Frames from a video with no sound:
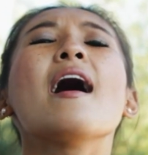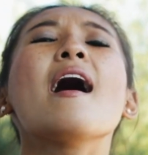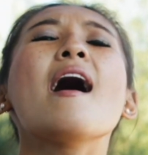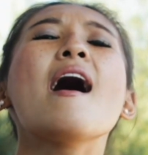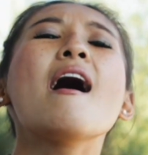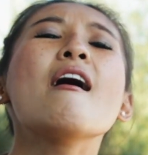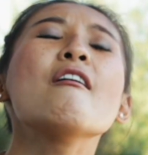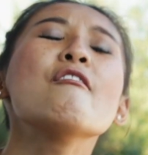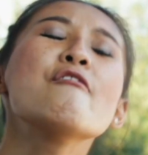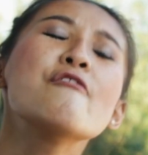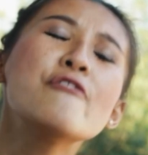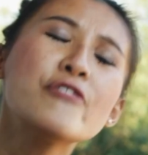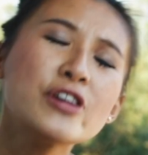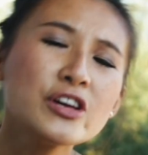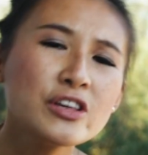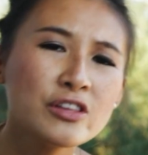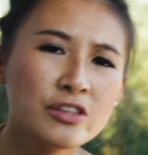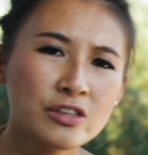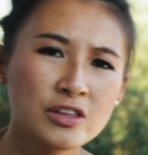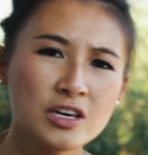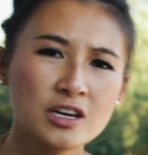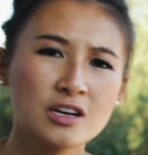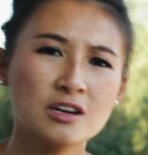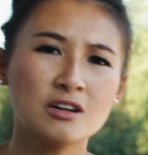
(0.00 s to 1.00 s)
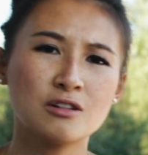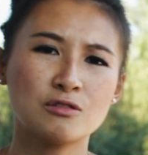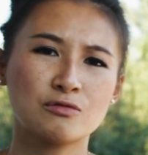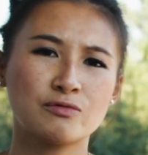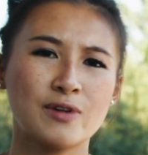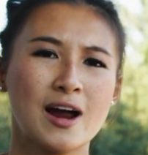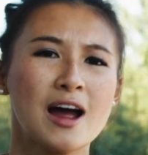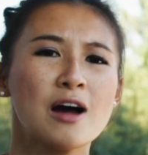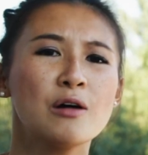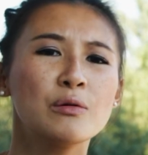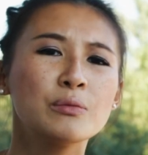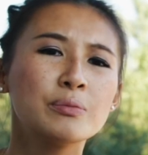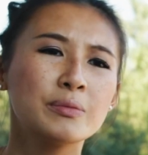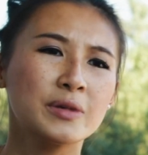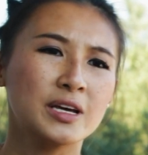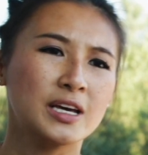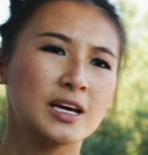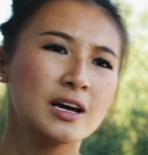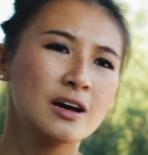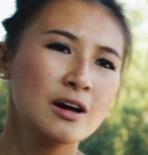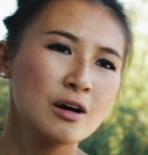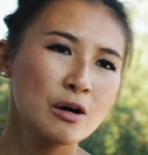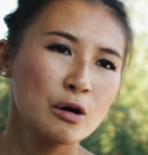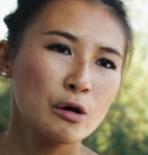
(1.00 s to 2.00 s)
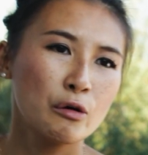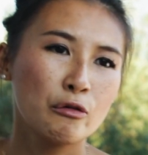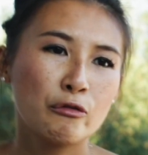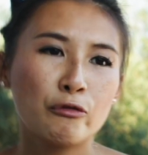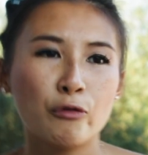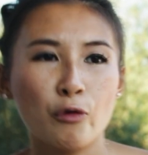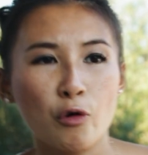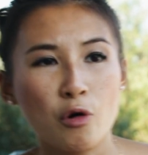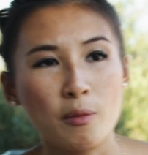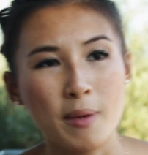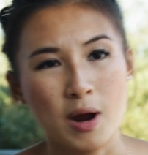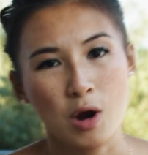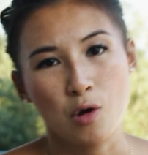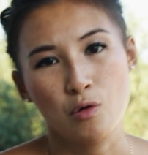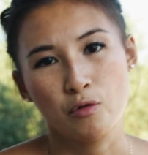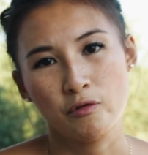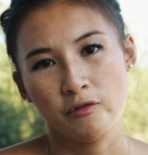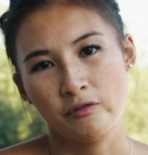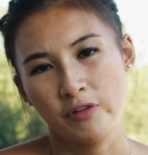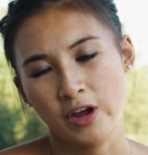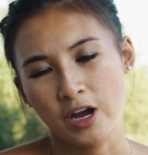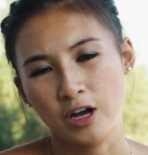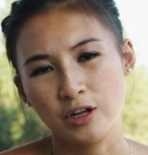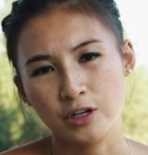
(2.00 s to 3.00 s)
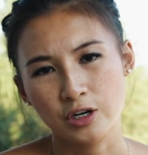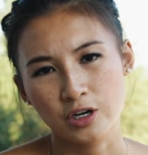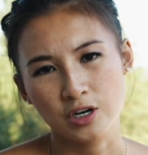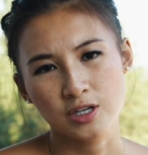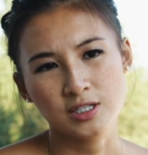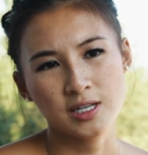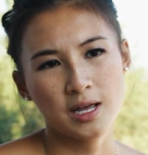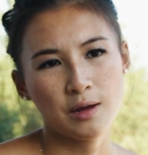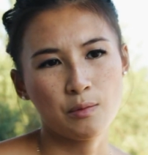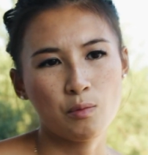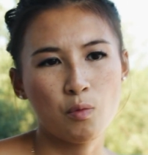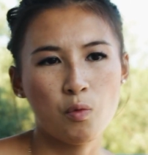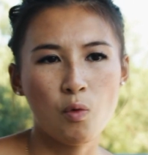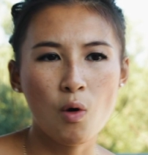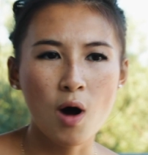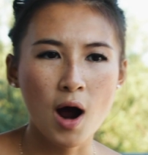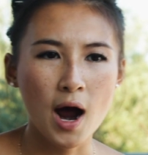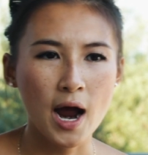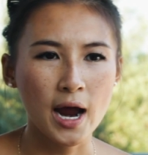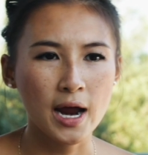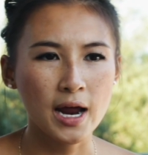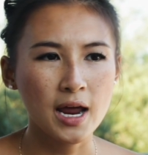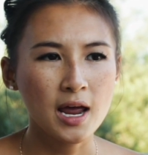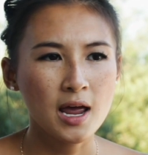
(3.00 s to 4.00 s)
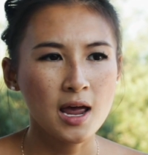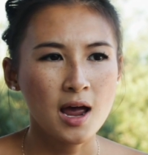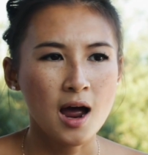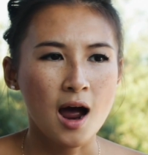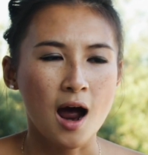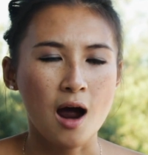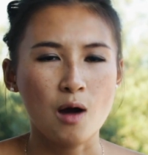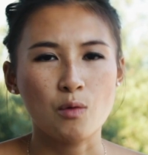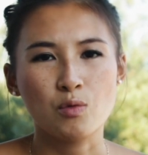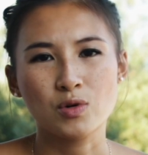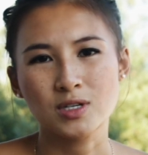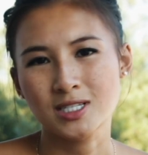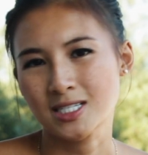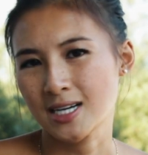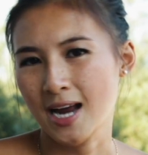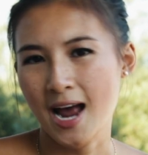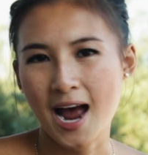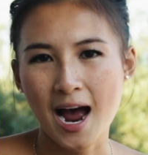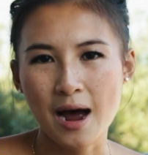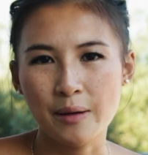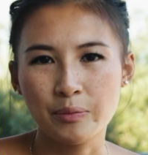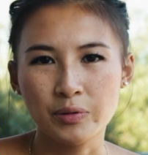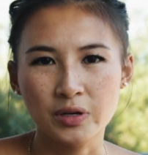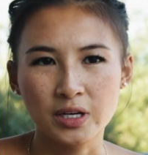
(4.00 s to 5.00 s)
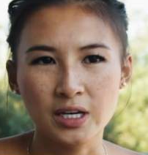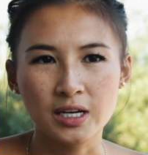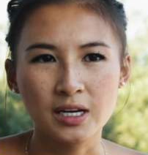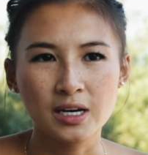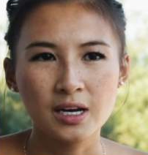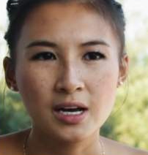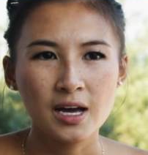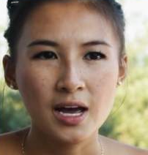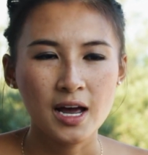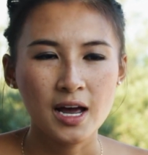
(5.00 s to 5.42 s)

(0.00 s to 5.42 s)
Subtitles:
everything around me for my own failures and why I wasn't happy.